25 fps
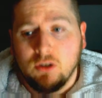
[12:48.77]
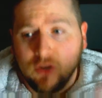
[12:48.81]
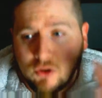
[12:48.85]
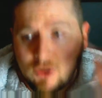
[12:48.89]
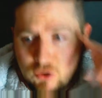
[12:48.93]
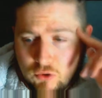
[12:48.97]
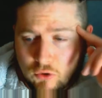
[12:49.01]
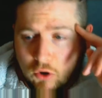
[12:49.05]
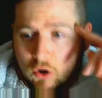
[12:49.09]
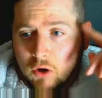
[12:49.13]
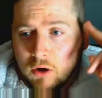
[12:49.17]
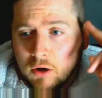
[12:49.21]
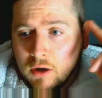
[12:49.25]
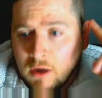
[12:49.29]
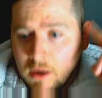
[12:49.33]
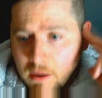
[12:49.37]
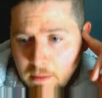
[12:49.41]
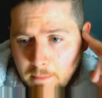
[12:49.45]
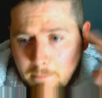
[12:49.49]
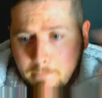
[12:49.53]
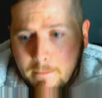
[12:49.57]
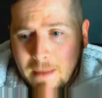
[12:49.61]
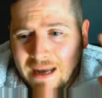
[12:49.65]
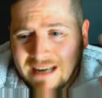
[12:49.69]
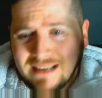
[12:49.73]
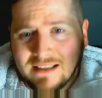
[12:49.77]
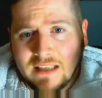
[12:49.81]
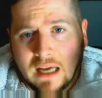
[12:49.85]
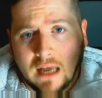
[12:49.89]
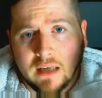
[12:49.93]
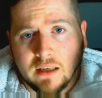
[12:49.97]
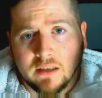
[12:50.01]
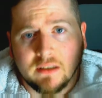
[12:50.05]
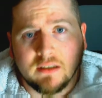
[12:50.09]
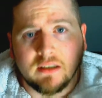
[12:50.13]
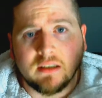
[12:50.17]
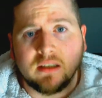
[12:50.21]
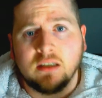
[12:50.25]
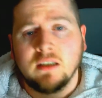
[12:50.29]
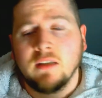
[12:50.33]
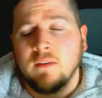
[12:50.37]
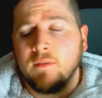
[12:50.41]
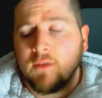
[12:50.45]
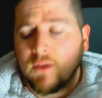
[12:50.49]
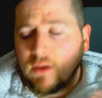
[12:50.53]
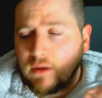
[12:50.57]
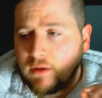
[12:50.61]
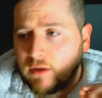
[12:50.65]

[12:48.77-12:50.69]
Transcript: strong mentality.